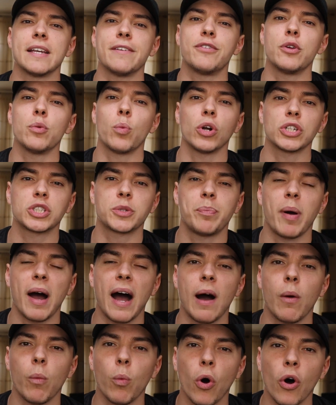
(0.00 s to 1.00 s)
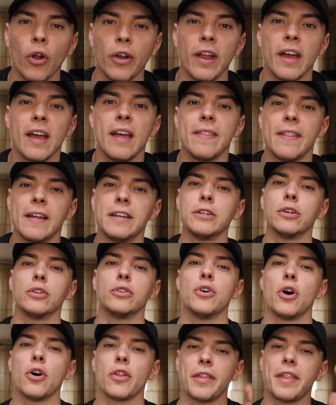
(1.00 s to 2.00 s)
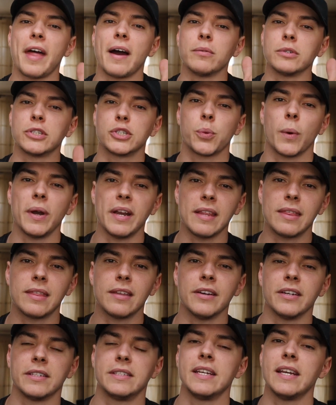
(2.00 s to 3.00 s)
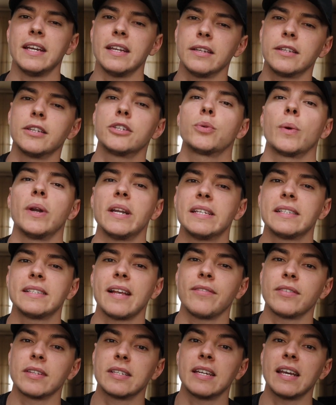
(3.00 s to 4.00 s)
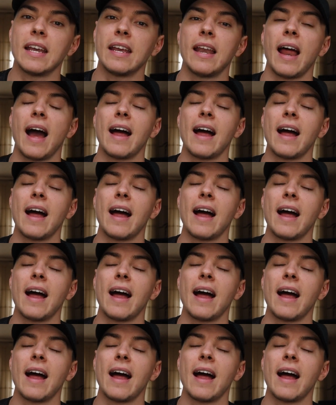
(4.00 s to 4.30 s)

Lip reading: If you watch part 1, then you'll know that that was 2013 to 2017,